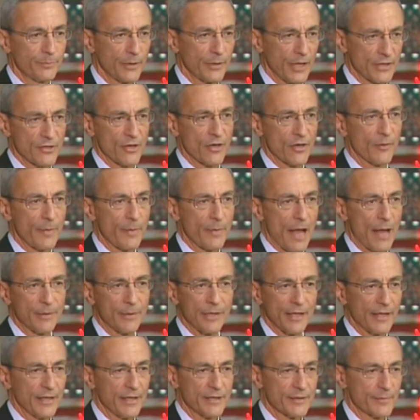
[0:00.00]
President
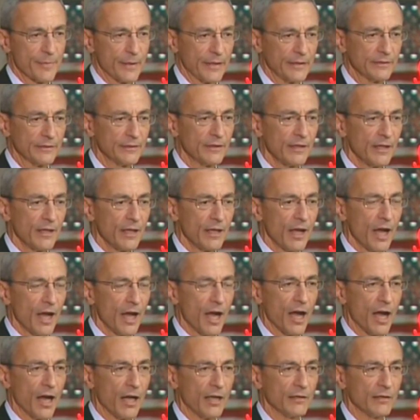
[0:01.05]
Obama has been
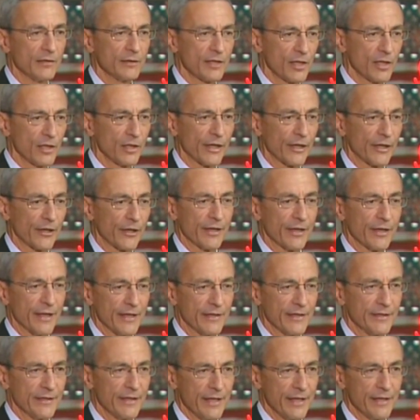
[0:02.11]
clear
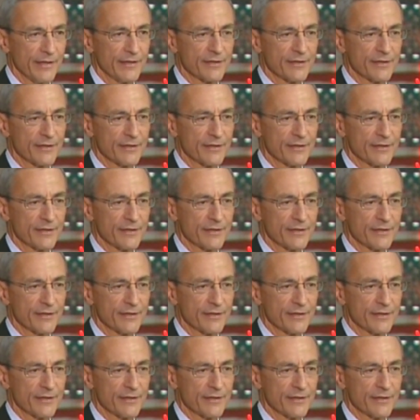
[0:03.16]
in